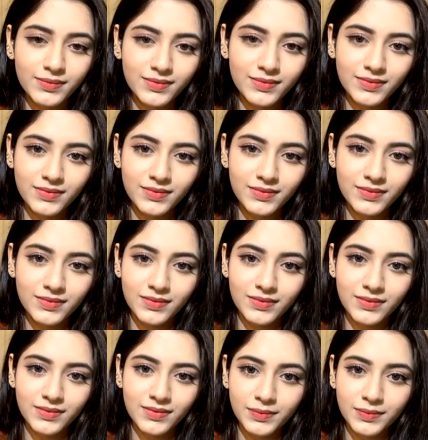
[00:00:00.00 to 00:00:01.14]

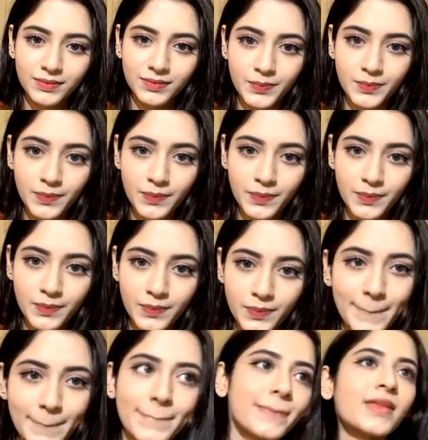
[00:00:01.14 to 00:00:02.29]

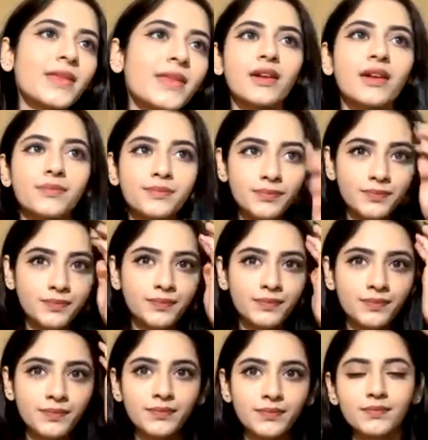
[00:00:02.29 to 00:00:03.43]

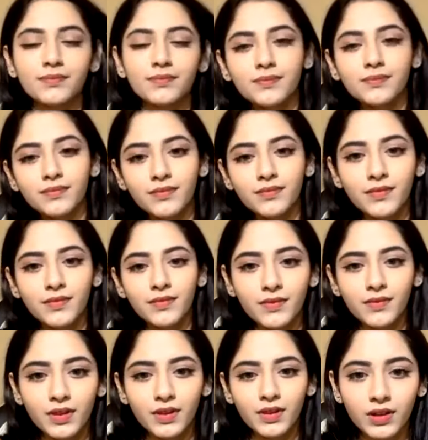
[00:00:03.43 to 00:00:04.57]
This person isn't speaking.